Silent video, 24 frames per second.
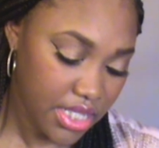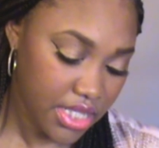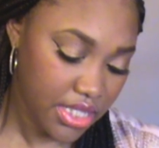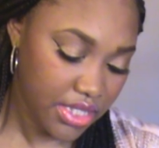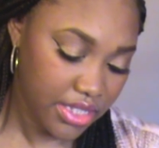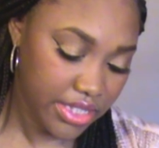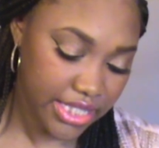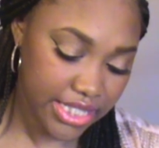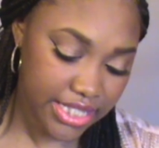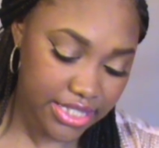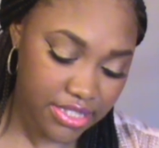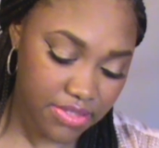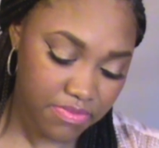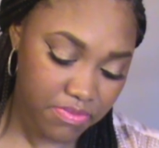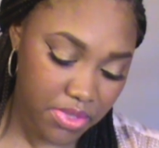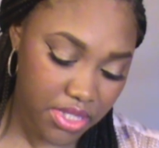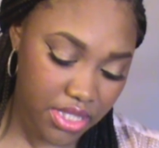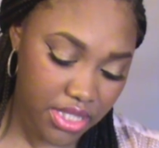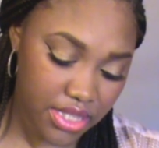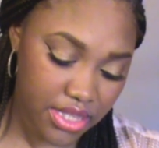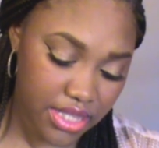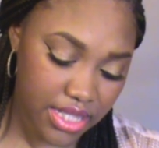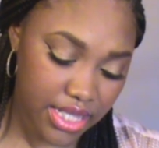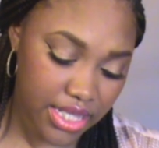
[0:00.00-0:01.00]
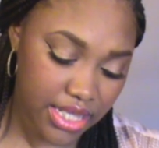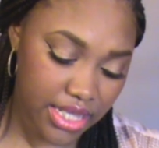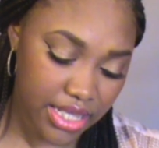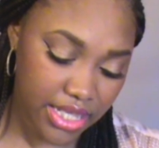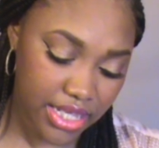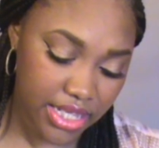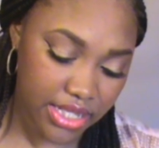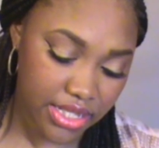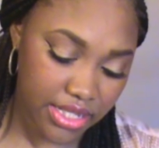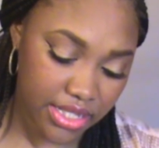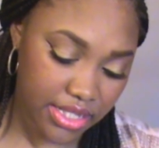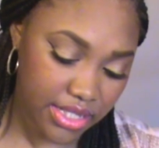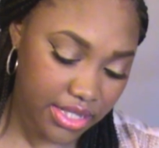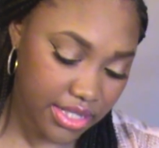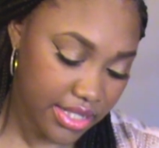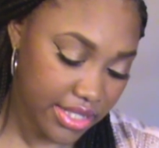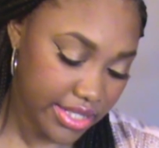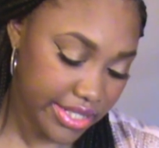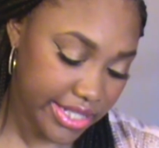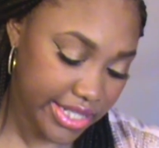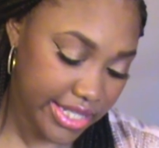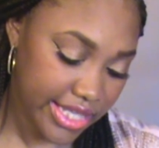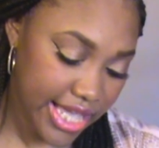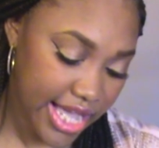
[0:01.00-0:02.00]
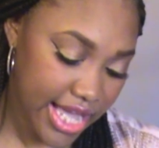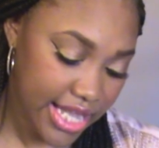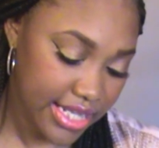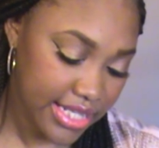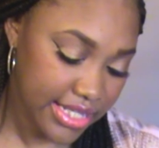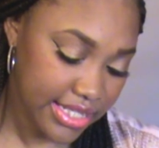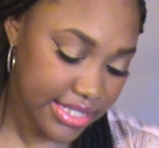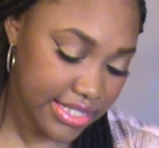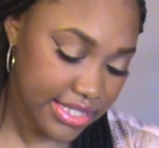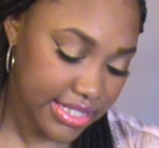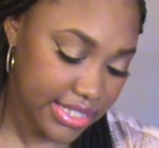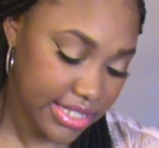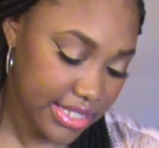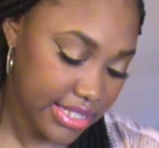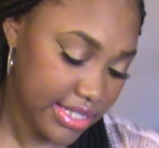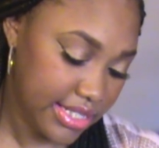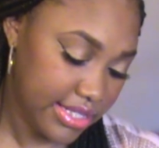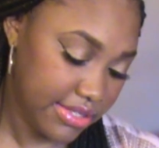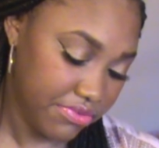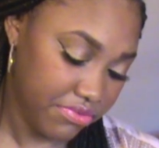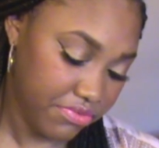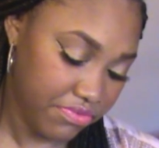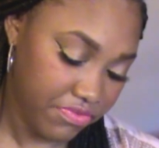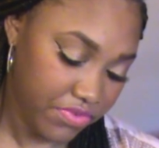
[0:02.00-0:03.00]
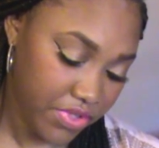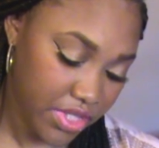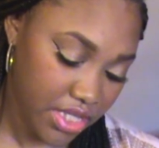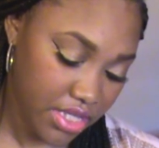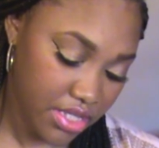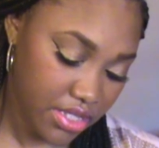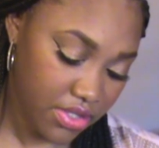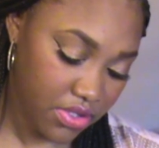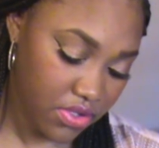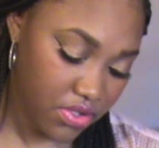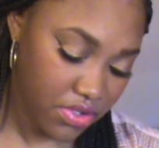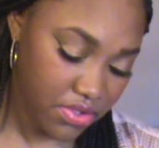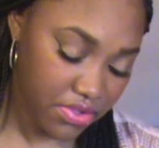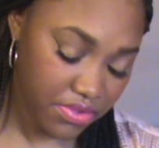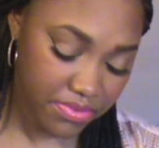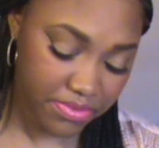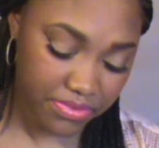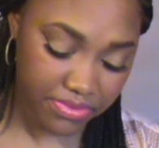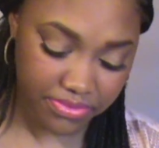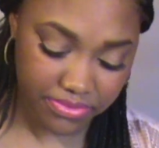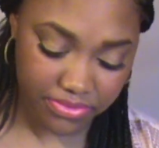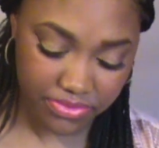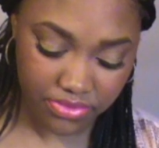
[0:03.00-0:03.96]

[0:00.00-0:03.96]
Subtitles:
It gives me that galaxy feel.